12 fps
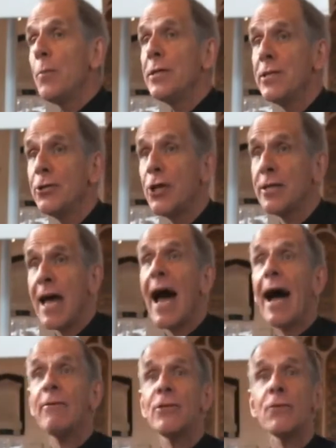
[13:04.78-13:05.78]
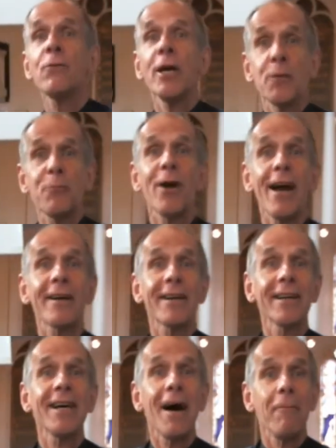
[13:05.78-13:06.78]
open to Jesus, out of which prayer
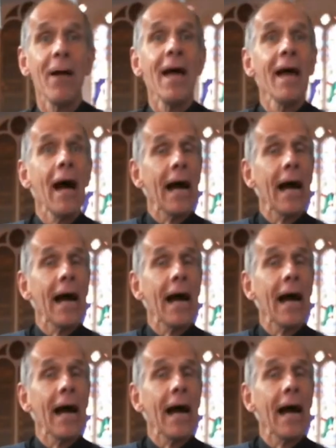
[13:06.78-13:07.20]
can come,